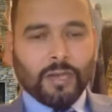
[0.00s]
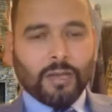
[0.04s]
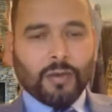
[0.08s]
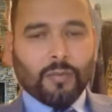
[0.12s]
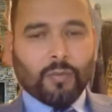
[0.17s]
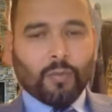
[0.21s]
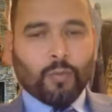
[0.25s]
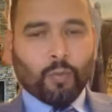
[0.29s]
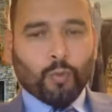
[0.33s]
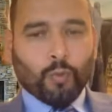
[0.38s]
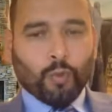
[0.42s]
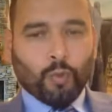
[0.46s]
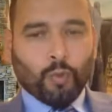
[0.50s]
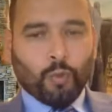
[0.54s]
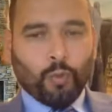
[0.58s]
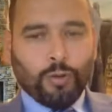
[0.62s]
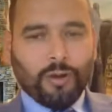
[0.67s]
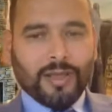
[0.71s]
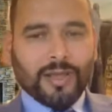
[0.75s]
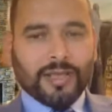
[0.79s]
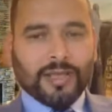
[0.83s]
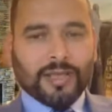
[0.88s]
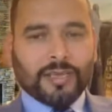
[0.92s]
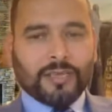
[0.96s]
more
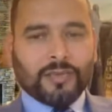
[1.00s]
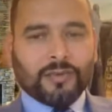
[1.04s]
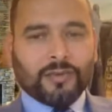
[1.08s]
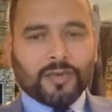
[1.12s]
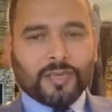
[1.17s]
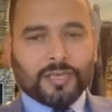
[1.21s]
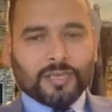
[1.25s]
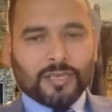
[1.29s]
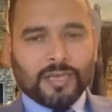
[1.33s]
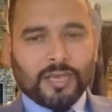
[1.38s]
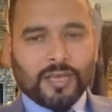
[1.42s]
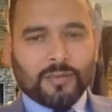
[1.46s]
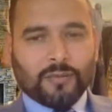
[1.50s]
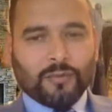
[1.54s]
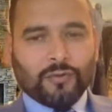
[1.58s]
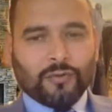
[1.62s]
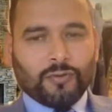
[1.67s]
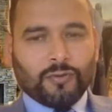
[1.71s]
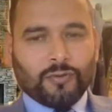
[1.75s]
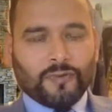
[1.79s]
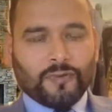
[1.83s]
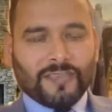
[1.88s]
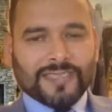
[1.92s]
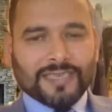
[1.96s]
likely your asylum
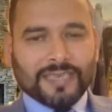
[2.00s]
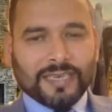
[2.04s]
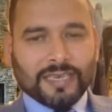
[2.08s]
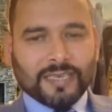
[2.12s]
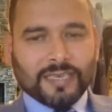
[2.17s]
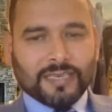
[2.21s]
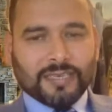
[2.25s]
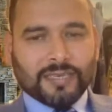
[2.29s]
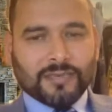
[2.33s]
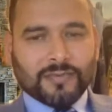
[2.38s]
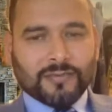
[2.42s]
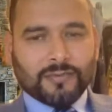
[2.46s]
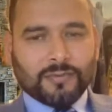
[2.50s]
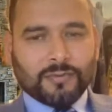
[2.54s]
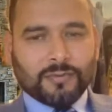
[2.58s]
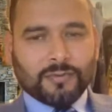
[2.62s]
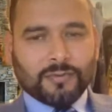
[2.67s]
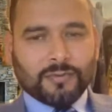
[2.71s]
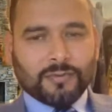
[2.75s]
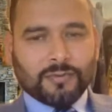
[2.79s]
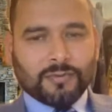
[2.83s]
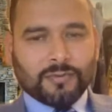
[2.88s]
will be successful.